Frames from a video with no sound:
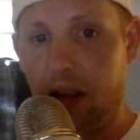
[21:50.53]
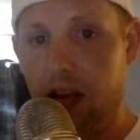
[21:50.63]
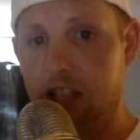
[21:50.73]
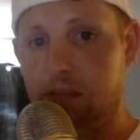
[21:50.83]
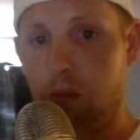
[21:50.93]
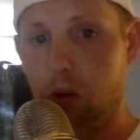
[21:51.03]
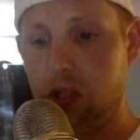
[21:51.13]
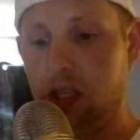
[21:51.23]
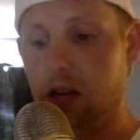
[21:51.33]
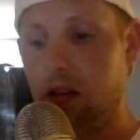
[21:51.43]
It's
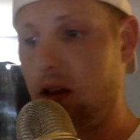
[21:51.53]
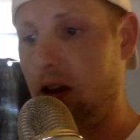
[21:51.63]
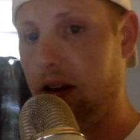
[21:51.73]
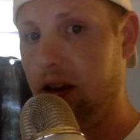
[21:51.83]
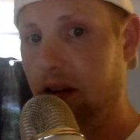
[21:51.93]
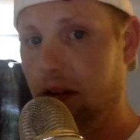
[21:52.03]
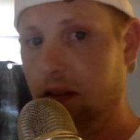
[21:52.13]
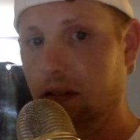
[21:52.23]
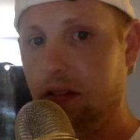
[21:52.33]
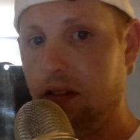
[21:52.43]
mostly online
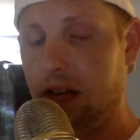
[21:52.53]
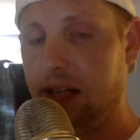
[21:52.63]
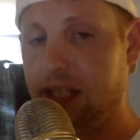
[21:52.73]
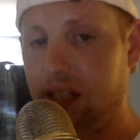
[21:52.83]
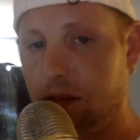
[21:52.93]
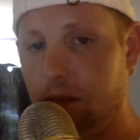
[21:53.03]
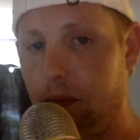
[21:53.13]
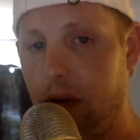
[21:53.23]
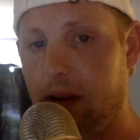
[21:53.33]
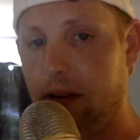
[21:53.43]
that I see them,
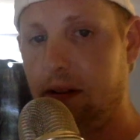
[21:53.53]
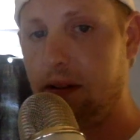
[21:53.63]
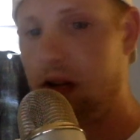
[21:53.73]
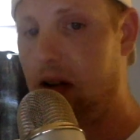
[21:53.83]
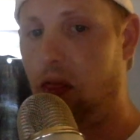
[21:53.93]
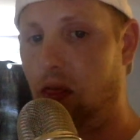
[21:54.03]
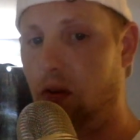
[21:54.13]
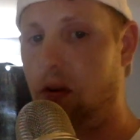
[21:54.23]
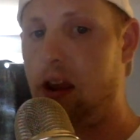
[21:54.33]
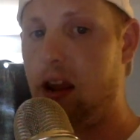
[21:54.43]
but
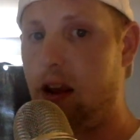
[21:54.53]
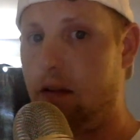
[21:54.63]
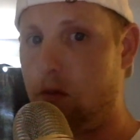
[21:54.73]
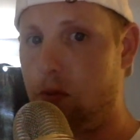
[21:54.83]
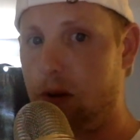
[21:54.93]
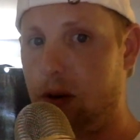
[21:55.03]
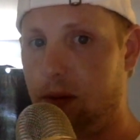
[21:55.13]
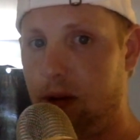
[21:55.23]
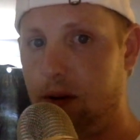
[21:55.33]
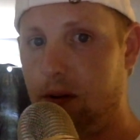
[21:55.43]
they're everywhere, man.